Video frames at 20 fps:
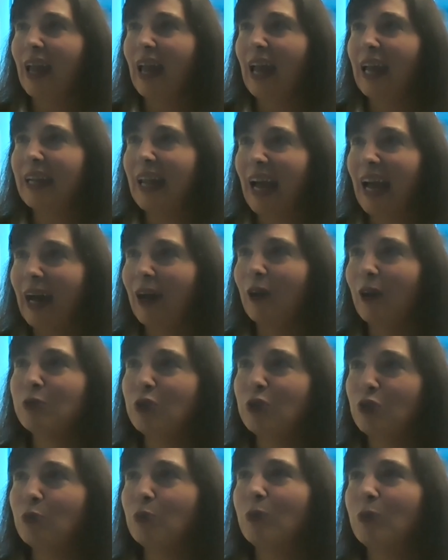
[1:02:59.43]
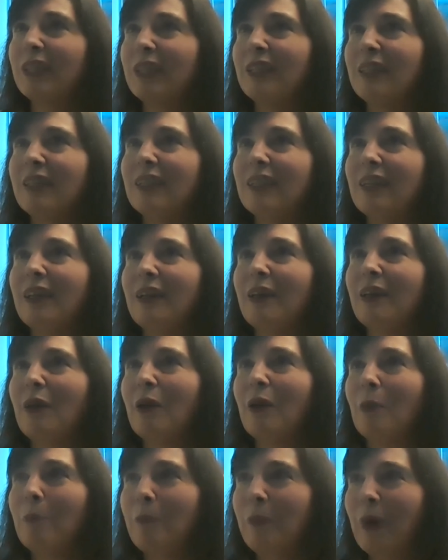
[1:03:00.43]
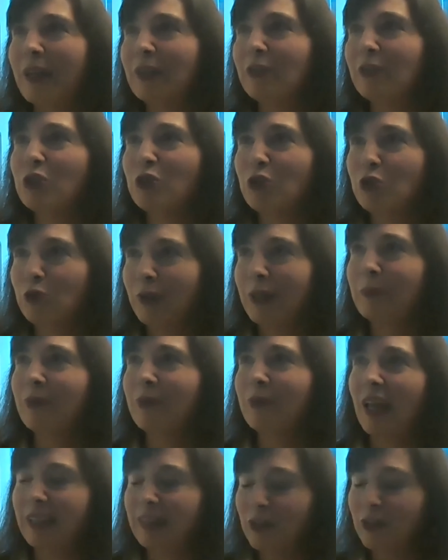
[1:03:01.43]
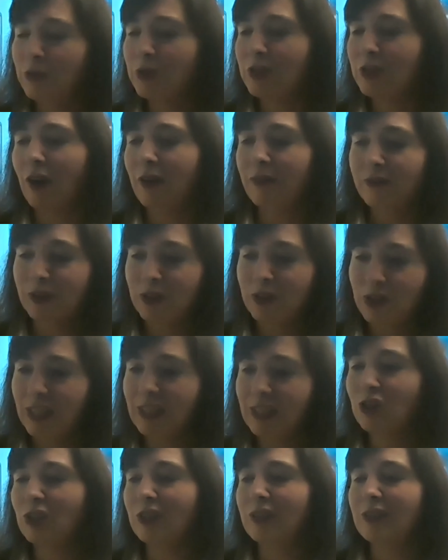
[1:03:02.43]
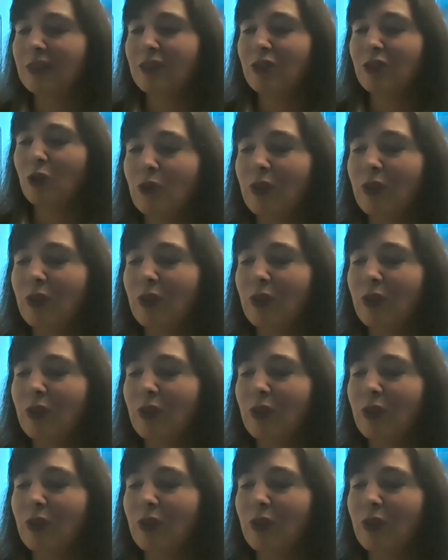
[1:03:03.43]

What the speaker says: and how do we better streamline those conversations